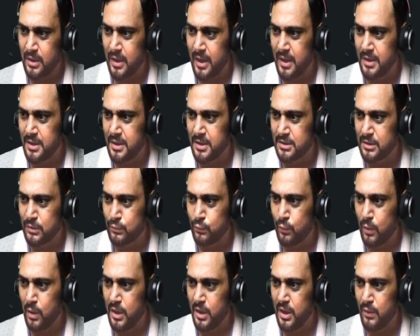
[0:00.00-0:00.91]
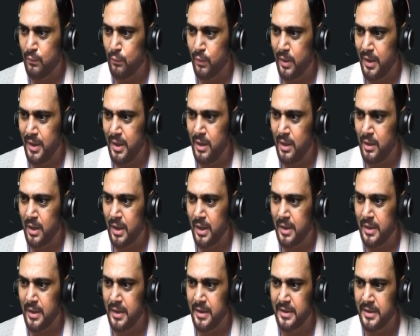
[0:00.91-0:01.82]
and this is for divide
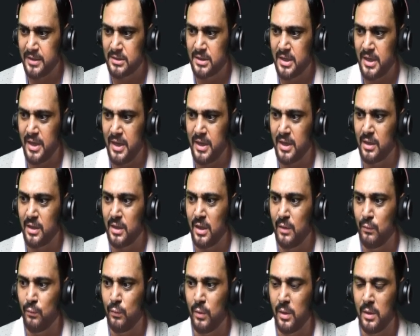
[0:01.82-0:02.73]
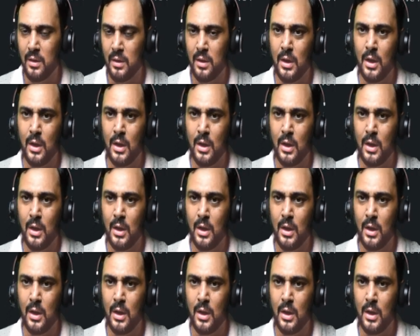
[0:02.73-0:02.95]
and it is greater than 1.